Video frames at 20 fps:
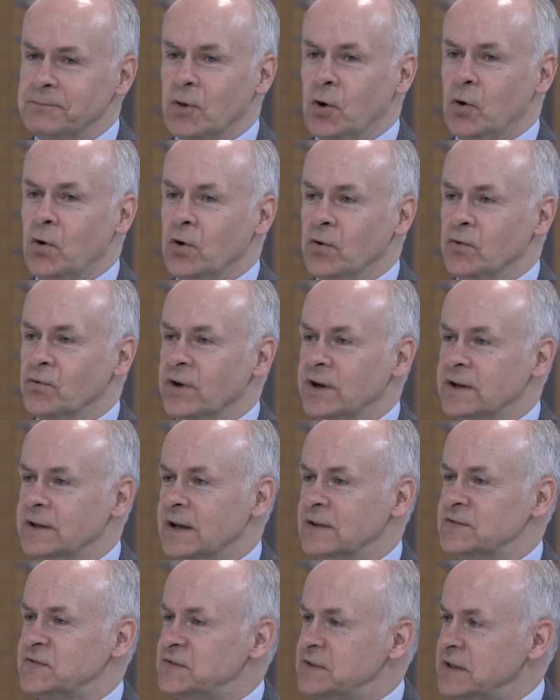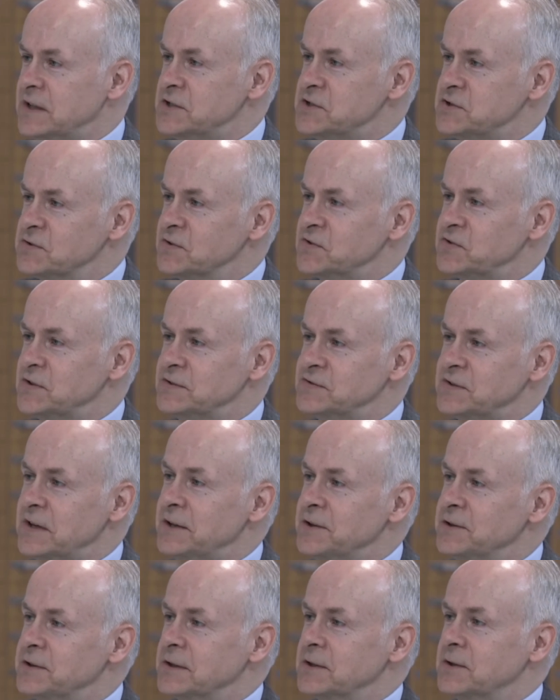already as dangerous as
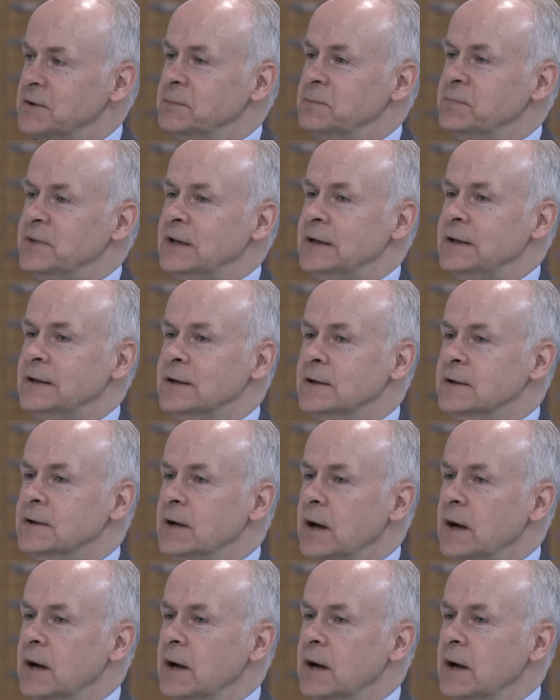anything can be.